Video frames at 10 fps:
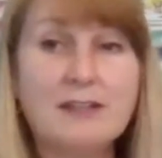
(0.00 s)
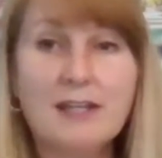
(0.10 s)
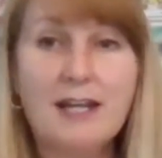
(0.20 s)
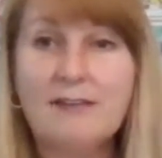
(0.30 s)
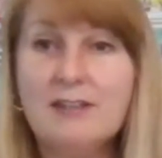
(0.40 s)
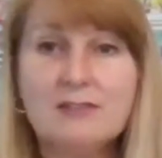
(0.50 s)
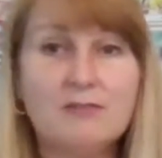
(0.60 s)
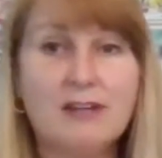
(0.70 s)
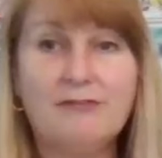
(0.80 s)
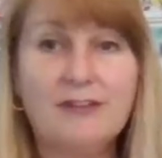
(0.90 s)
that have these
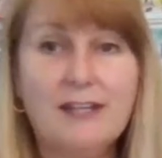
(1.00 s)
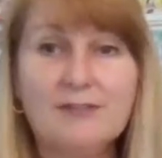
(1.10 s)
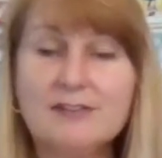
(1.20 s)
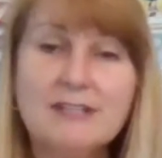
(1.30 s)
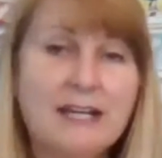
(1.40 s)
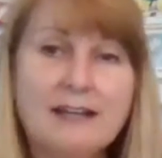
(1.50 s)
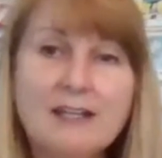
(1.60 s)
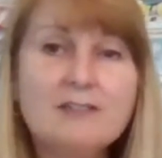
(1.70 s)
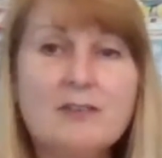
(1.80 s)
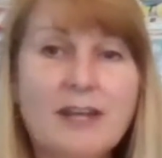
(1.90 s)
great flavors
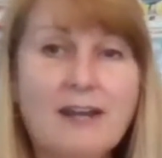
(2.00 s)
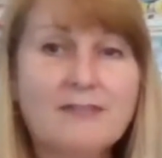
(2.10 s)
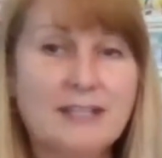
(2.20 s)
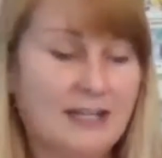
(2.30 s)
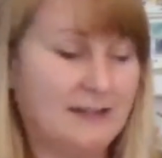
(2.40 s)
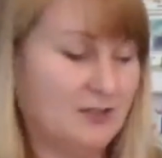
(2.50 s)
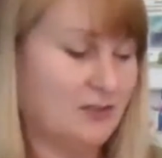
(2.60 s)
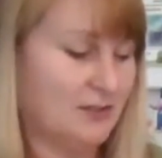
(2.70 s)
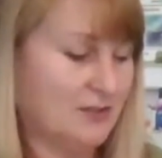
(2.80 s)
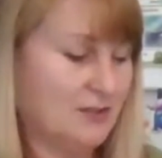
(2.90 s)
that you don't have to add the
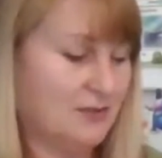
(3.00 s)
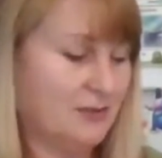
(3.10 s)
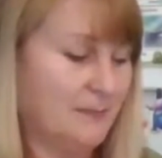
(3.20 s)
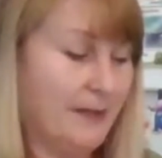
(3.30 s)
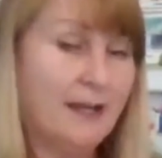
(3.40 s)
sugar to.